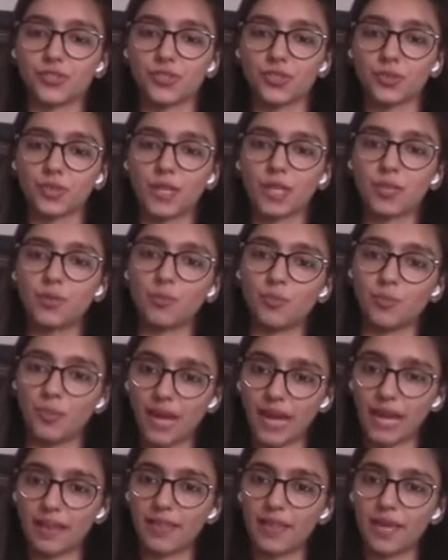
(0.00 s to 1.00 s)
So when you
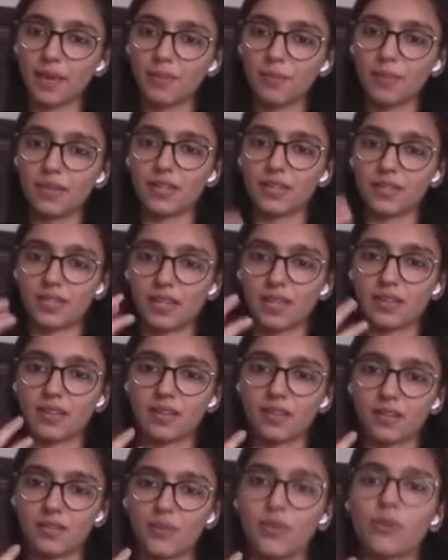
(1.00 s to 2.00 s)
break them,
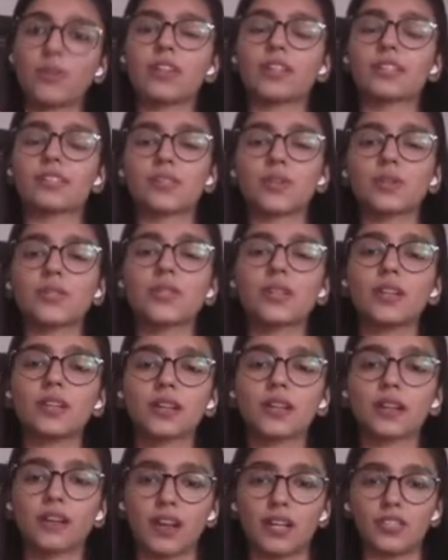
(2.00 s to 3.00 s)
it's also a
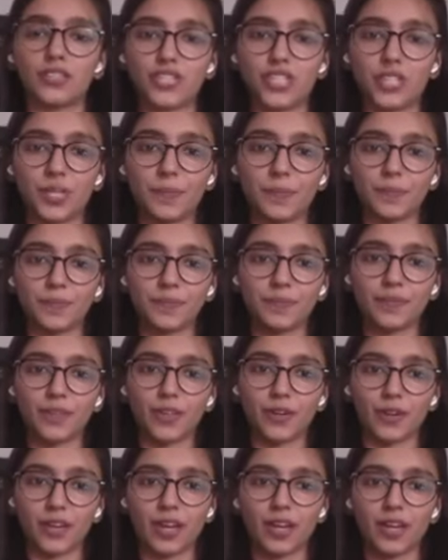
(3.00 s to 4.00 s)
little crunchy.
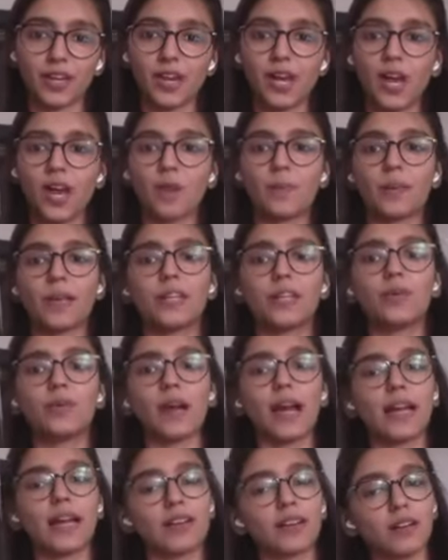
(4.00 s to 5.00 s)
Okay. When you
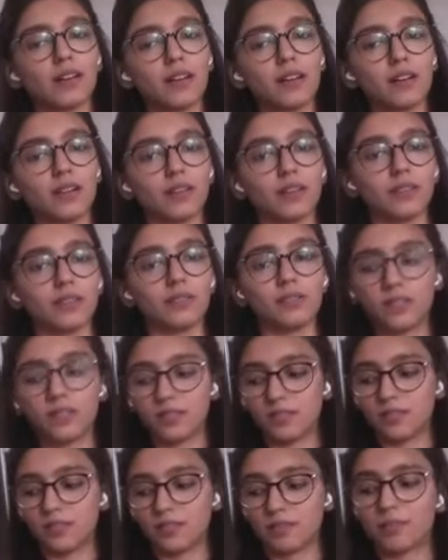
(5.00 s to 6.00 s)
add
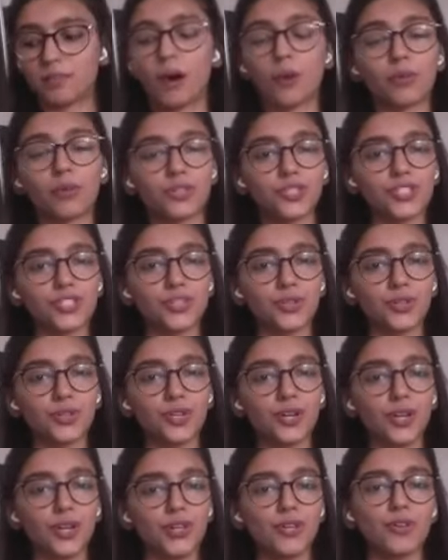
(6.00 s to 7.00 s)
powdered
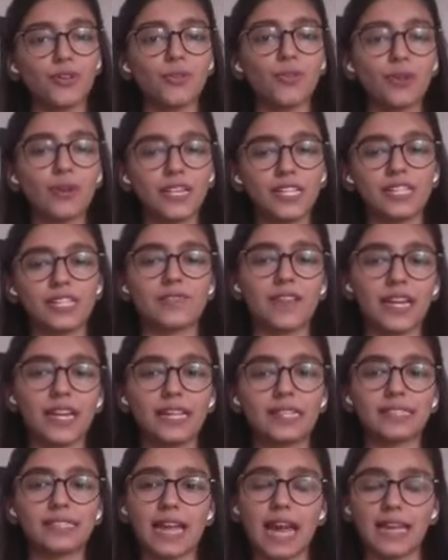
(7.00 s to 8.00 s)
sugar, your cookie is
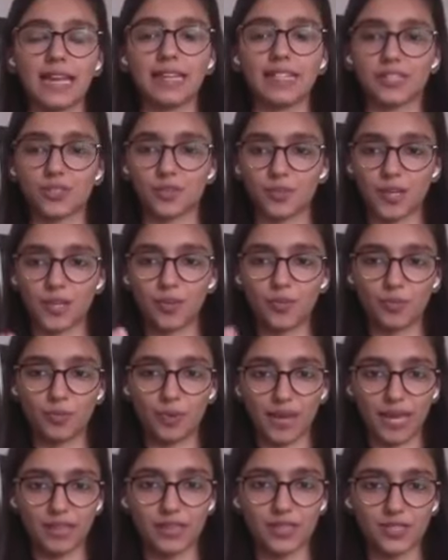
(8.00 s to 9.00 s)
very sandy. So when you
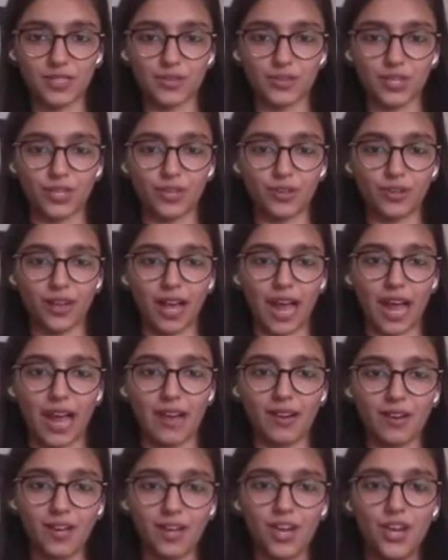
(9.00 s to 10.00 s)
break this cookie in your
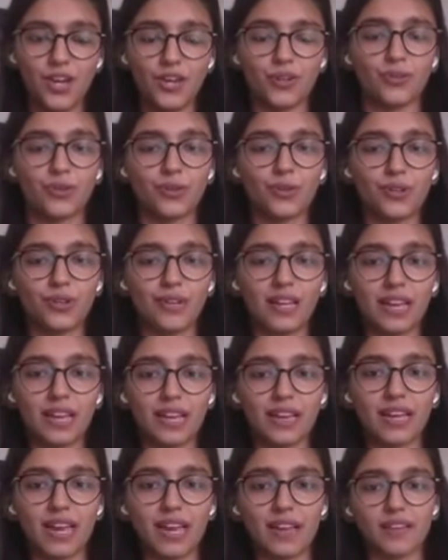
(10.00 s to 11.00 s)
hand, you're gonna
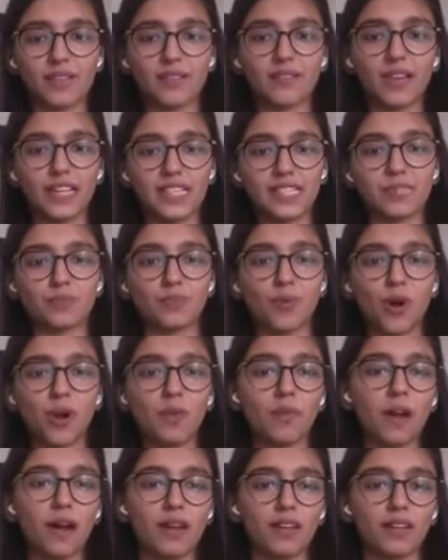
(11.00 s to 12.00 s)
get very small
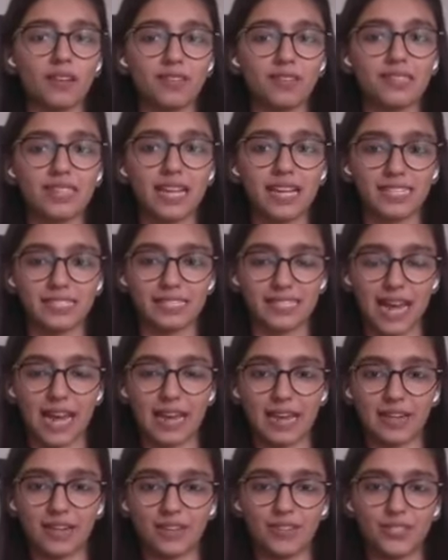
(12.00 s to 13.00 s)
particles like sand.